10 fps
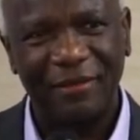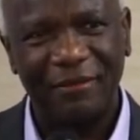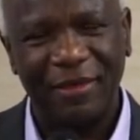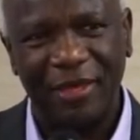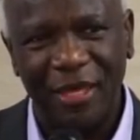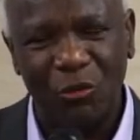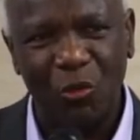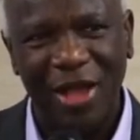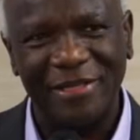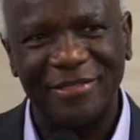he
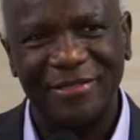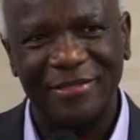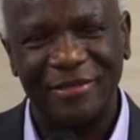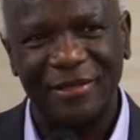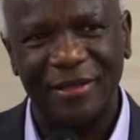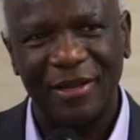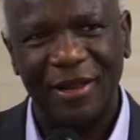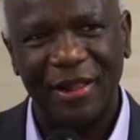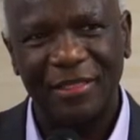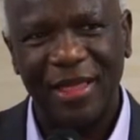wants
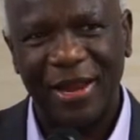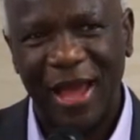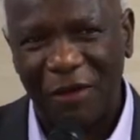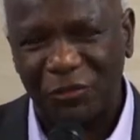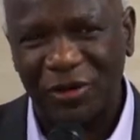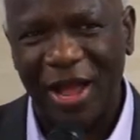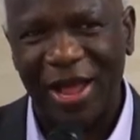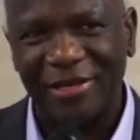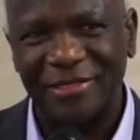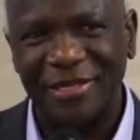that
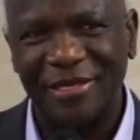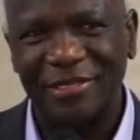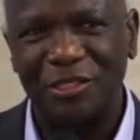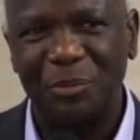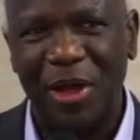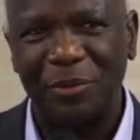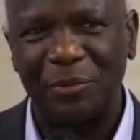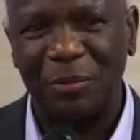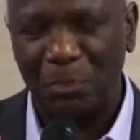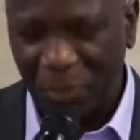Africana Studies
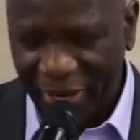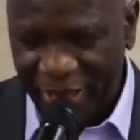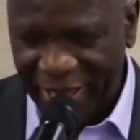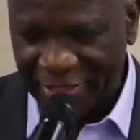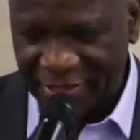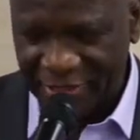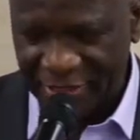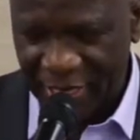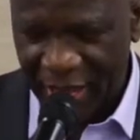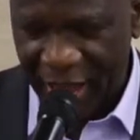Department plays
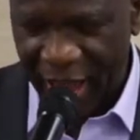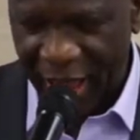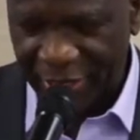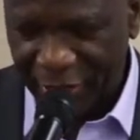an